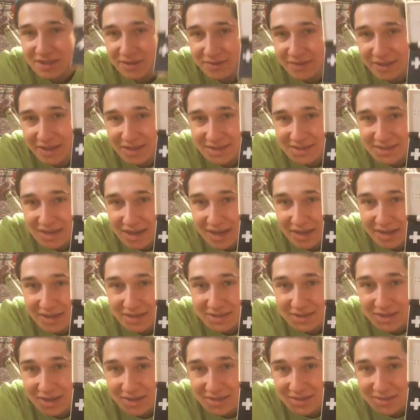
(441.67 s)
on the inside it's
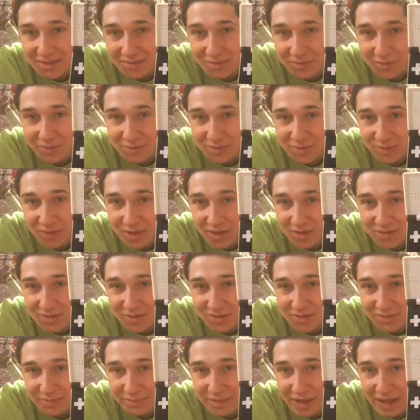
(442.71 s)
custom as well, so
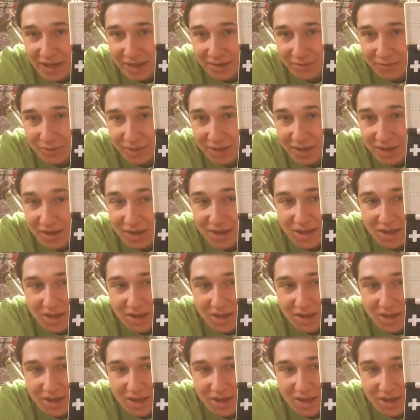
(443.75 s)
it's black and white.